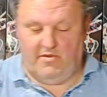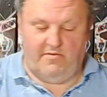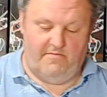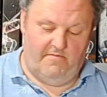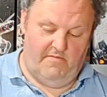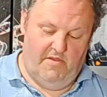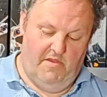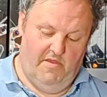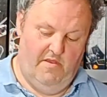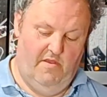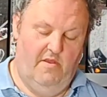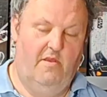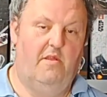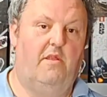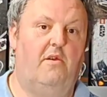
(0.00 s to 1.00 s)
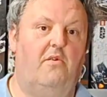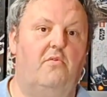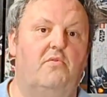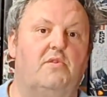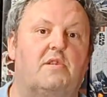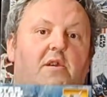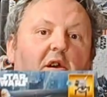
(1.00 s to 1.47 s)
we've got
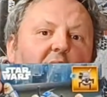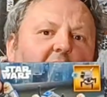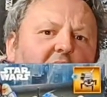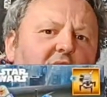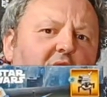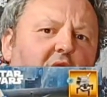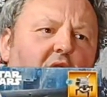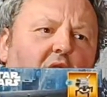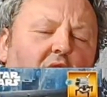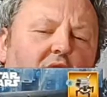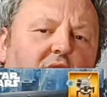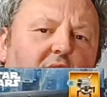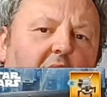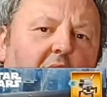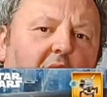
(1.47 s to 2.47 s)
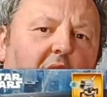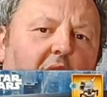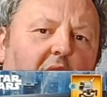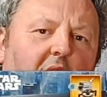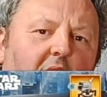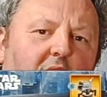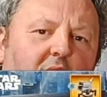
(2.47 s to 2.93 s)
those. I've actually got
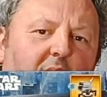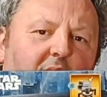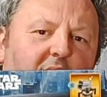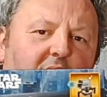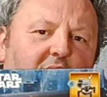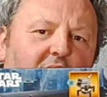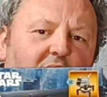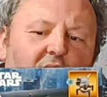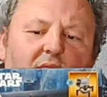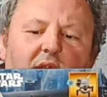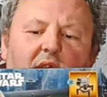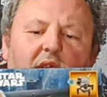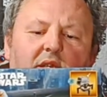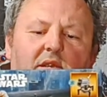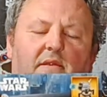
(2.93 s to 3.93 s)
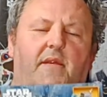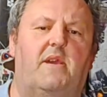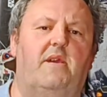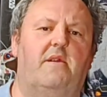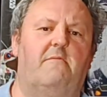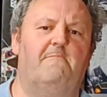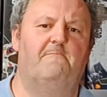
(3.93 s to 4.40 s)
22 of these, I
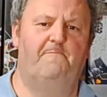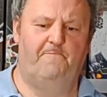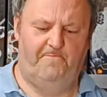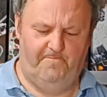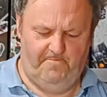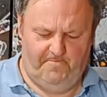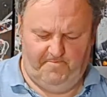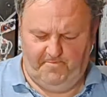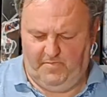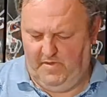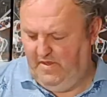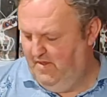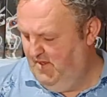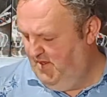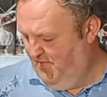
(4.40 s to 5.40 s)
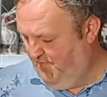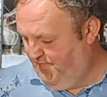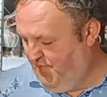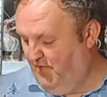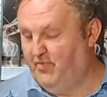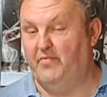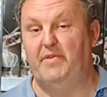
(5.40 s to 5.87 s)
think.
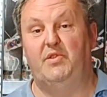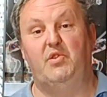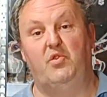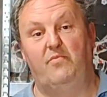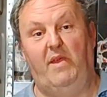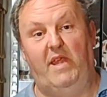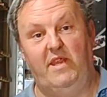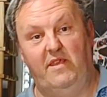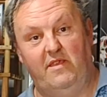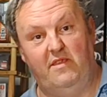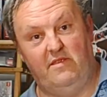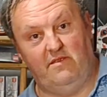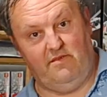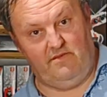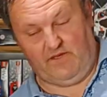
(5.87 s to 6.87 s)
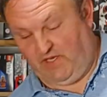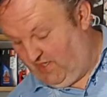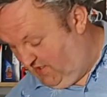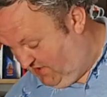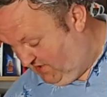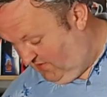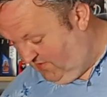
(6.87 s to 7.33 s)
Probably too many,
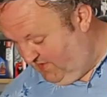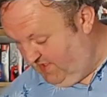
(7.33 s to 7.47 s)
seeing as all